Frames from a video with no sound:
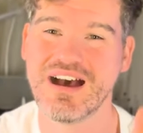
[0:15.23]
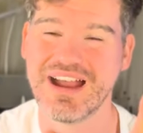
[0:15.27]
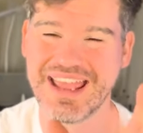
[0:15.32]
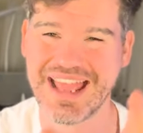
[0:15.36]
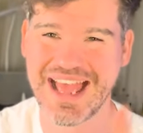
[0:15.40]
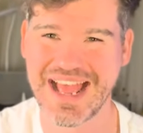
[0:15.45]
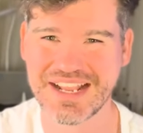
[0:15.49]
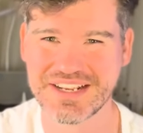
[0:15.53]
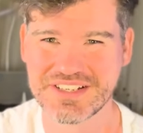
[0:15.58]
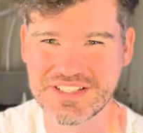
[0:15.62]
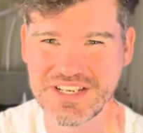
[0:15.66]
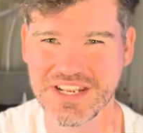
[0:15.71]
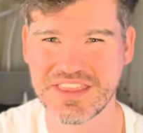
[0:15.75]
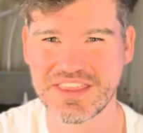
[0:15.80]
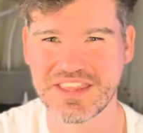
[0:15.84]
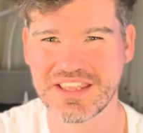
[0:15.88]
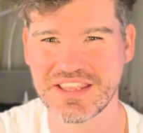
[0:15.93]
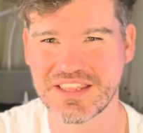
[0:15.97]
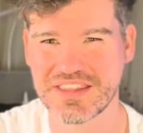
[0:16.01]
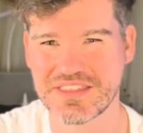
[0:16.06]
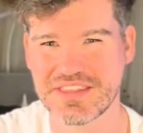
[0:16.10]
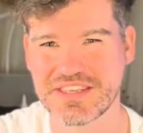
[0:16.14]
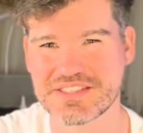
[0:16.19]
I actually
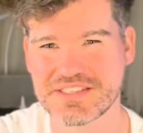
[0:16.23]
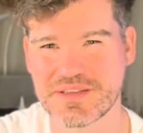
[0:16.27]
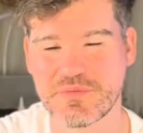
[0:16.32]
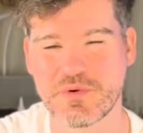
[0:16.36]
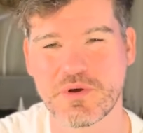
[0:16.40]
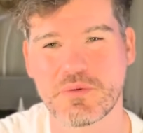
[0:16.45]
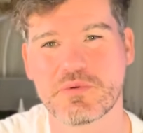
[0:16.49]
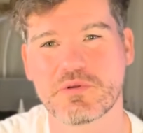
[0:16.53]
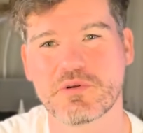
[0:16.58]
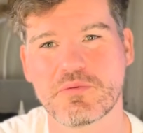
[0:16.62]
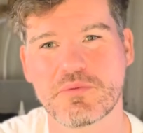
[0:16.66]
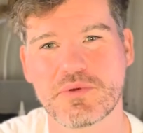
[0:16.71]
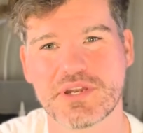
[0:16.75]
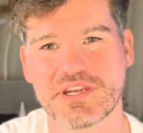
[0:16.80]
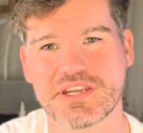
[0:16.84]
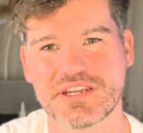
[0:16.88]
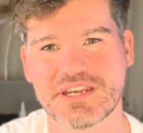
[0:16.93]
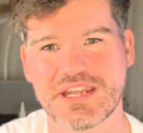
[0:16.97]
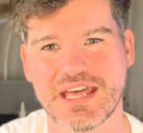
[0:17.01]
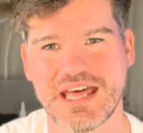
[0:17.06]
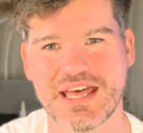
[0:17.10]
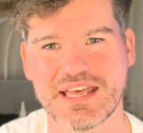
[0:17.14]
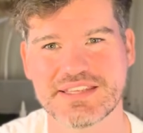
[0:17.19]
think this unpopular
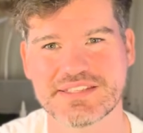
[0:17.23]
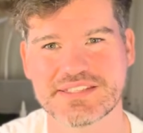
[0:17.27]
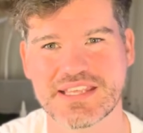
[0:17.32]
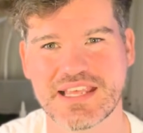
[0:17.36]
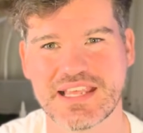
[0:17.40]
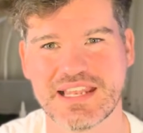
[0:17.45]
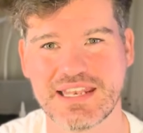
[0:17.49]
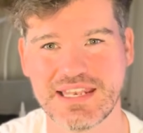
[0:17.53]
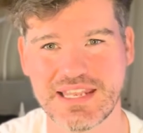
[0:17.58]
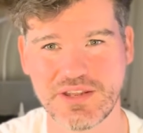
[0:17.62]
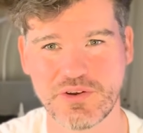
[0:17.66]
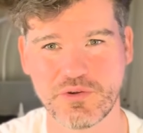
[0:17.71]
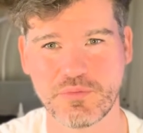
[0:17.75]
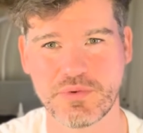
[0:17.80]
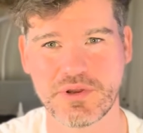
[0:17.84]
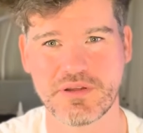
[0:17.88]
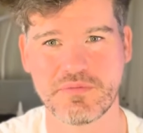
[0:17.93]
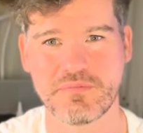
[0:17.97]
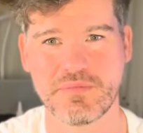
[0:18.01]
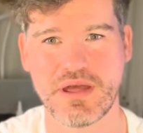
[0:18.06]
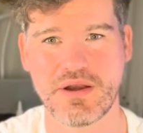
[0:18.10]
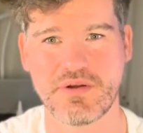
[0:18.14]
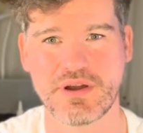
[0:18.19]
opinion has a little bit
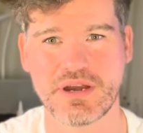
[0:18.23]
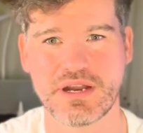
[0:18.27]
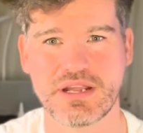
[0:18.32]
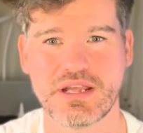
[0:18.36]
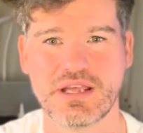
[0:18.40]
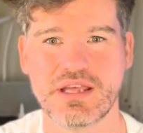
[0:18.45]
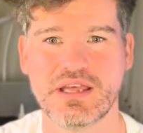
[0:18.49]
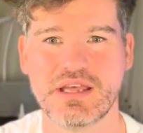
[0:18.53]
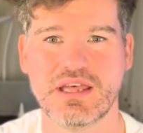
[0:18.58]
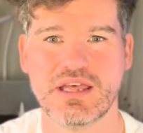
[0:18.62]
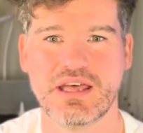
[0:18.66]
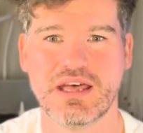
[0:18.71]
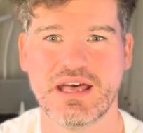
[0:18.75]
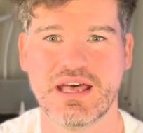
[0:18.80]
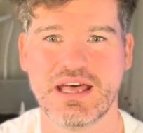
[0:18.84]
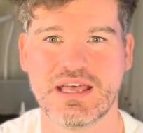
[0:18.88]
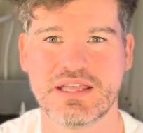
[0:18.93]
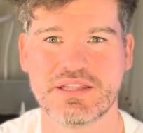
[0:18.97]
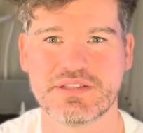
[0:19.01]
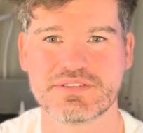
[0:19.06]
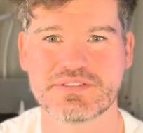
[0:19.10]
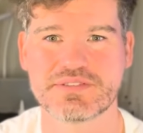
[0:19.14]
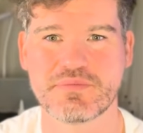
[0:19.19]
of merit,
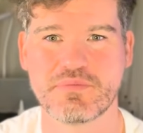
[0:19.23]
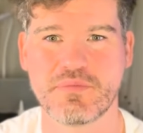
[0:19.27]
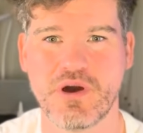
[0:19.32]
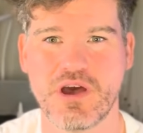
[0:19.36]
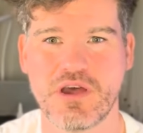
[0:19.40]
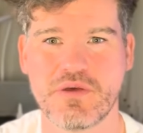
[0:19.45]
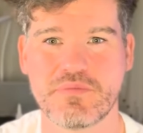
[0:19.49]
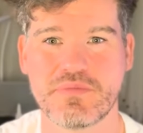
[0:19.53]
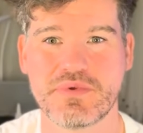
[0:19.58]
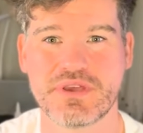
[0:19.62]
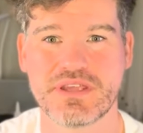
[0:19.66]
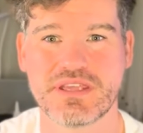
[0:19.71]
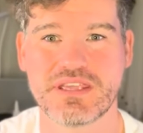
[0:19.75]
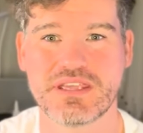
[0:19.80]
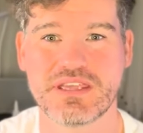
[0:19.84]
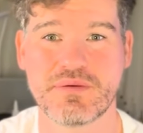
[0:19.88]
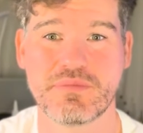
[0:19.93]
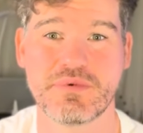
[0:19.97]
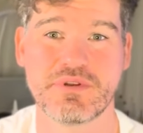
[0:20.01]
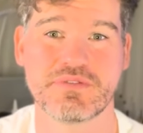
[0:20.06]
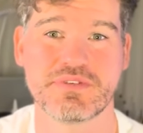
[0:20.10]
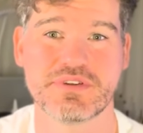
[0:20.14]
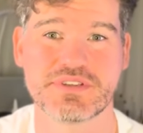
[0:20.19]
and might be
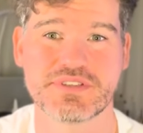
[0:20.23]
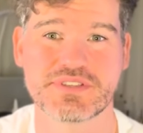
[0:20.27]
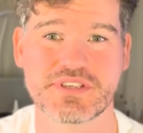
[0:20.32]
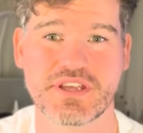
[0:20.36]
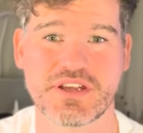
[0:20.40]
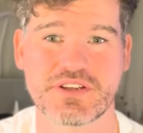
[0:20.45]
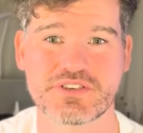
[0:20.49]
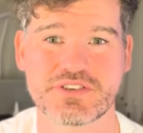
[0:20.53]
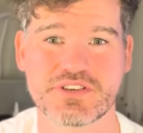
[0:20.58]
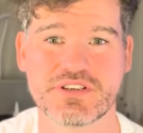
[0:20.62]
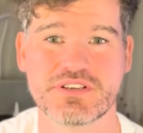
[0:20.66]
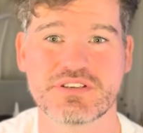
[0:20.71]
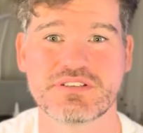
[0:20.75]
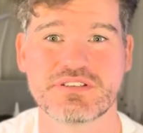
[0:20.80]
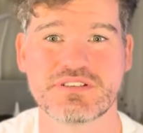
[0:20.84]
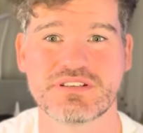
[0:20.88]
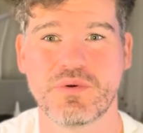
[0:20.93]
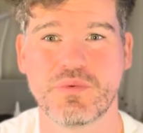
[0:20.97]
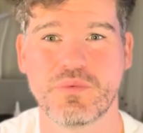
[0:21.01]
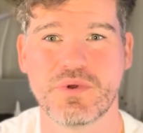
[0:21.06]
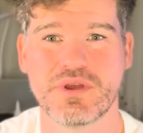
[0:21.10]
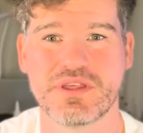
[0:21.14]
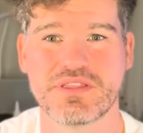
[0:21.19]
a bit of a discussion
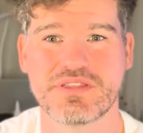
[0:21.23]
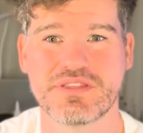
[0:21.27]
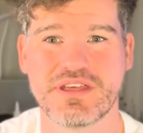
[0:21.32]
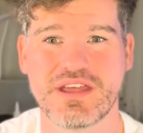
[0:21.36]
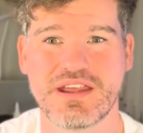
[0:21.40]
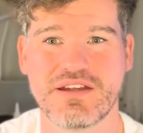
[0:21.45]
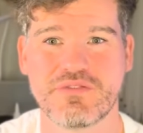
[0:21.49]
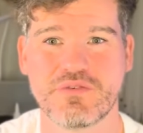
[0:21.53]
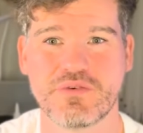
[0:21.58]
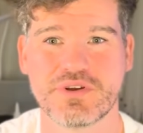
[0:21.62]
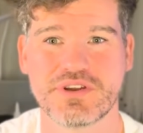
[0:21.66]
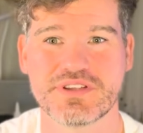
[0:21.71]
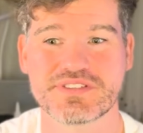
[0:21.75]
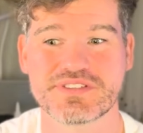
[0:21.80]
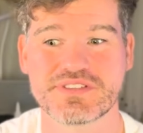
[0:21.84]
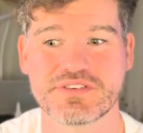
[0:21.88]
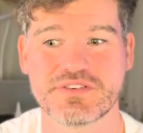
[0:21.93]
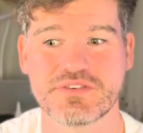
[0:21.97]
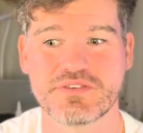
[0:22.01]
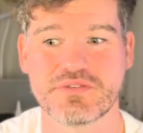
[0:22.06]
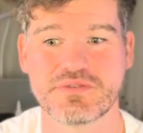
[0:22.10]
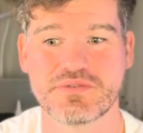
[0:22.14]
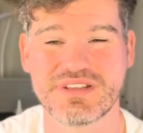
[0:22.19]
with everyone as
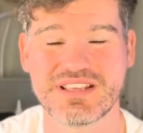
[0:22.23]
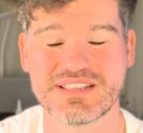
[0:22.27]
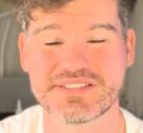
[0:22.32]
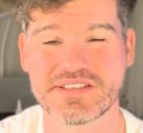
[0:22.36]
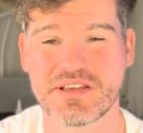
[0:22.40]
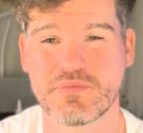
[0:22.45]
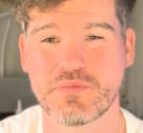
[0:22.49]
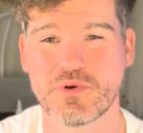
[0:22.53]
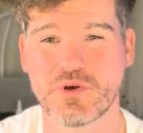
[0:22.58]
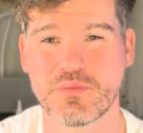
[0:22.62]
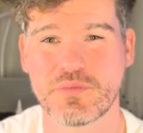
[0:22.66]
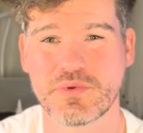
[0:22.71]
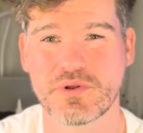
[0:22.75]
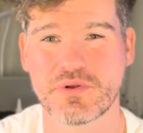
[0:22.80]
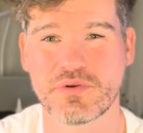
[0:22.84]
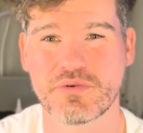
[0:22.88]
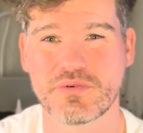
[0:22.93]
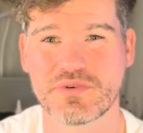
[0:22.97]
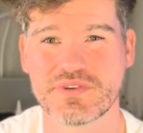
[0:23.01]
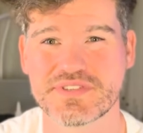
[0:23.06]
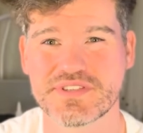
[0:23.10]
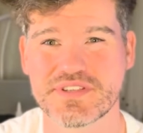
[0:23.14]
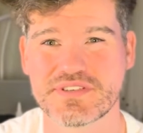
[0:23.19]
to, is it unpopular
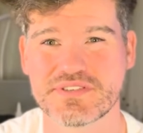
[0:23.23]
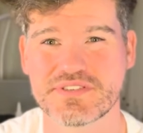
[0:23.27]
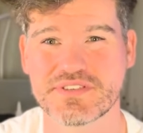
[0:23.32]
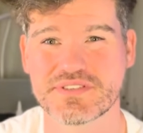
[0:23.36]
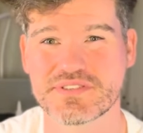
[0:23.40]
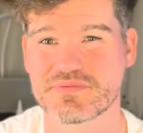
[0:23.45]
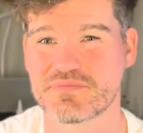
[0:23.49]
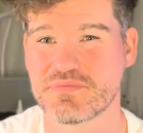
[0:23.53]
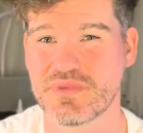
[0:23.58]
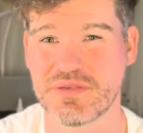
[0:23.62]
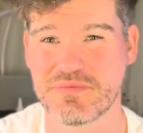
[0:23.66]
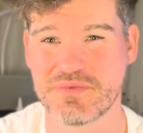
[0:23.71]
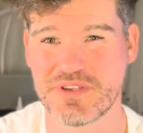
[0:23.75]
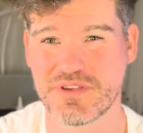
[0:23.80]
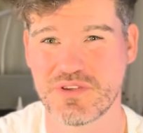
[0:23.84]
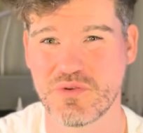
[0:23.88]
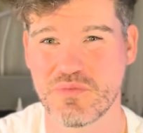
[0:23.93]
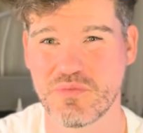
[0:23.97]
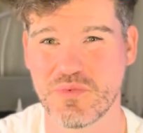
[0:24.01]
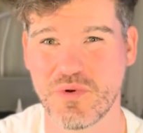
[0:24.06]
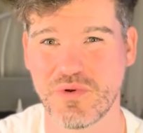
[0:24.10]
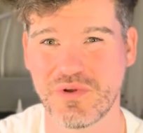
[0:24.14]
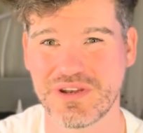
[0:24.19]
or is it just maybe a
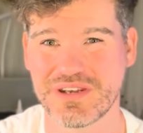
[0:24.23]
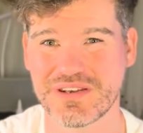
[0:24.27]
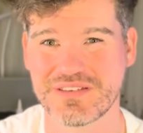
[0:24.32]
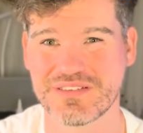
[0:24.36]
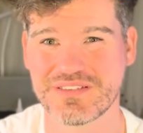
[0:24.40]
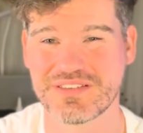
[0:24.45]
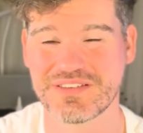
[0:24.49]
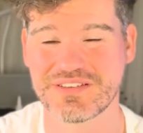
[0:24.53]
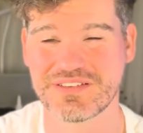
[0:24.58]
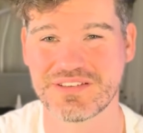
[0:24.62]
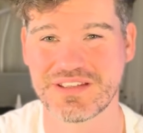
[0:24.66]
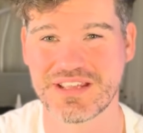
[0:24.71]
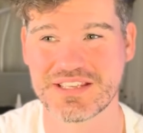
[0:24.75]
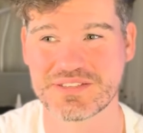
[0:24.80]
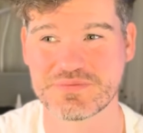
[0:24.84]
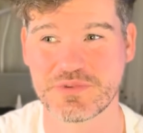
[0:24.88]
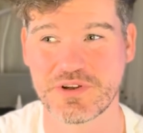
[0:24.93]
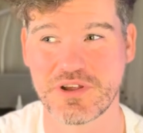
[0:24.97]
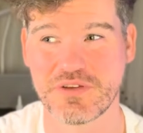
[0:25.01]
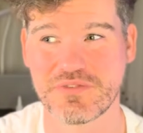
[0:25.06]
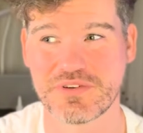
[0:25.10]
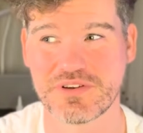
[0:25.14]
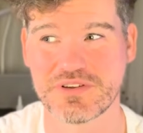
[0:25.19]
good point that has
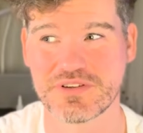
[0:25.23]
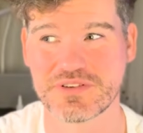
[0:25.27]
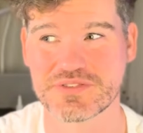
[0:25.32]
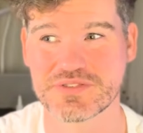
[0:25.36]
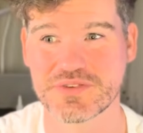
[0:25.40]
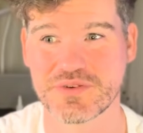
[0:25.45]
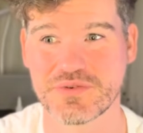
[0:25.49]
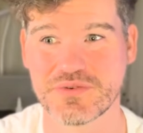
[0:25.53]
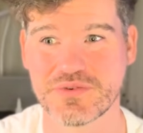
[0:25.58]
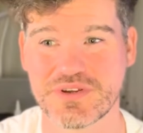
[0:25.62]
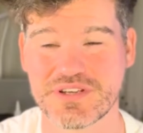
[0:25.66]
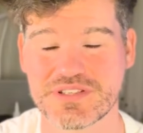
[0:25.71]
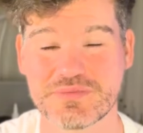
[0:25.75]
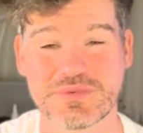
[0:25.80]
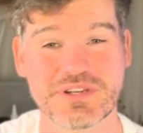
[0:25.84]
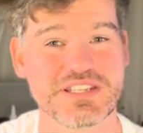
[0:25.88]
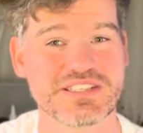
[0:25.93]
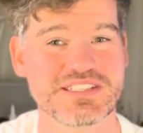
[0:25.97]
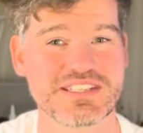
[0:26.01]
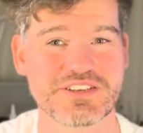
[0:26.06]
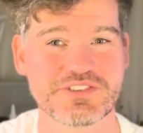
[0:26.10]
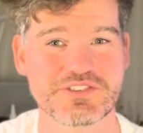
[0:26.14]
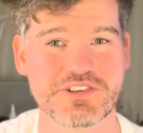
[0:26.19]
been overlooked or has been
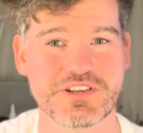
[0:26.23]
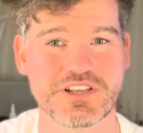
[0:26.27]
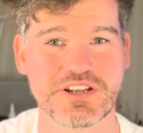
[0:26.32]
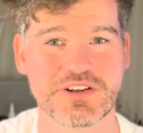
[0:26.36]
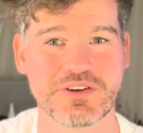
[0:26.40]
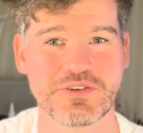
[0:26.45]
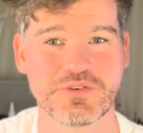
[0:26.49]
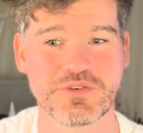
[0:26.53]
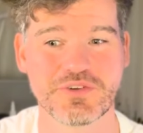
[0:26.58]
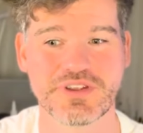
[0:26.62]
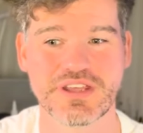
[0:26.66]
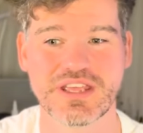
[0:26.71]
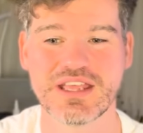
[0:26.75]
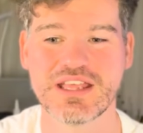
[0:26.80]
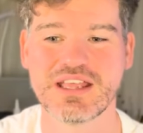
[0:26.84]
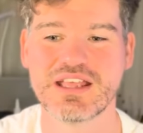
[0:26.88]
intentionally ignored?